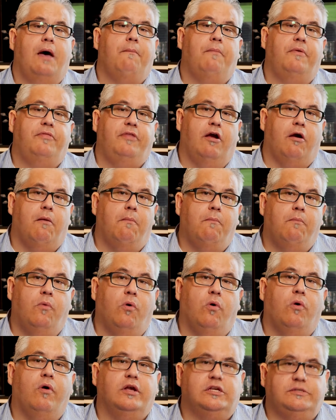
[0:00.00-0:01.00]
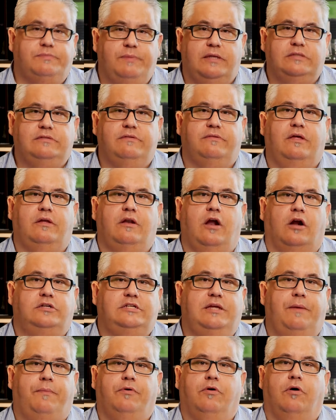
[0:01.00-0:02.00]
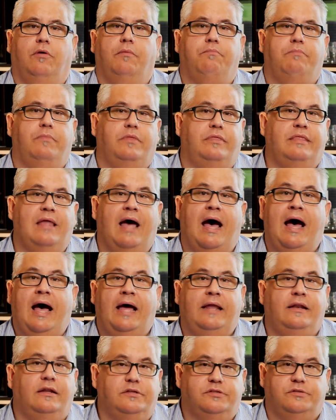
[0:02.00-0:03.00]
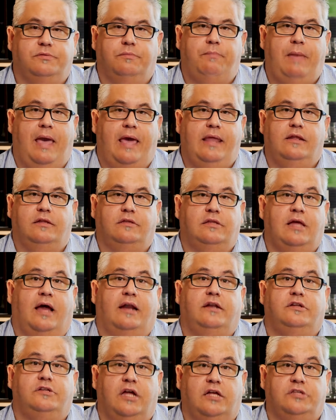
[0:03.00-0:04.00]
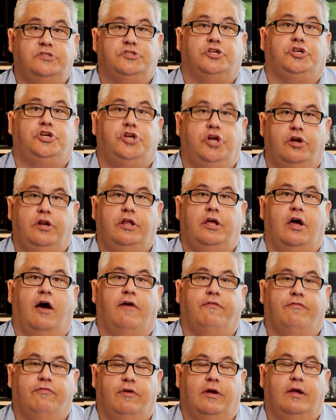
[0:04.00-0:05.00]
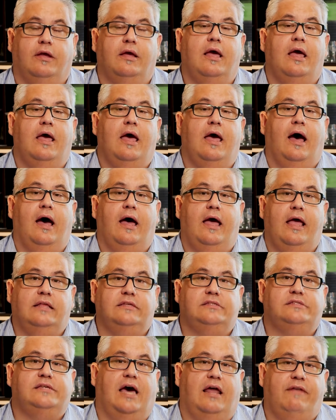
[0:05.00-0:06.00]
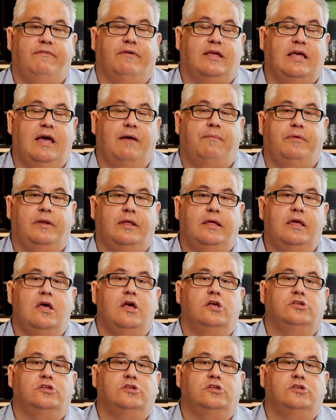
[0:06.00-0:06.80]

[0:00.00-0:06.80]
but they are more expensive than our typical non-security offering inside of a company.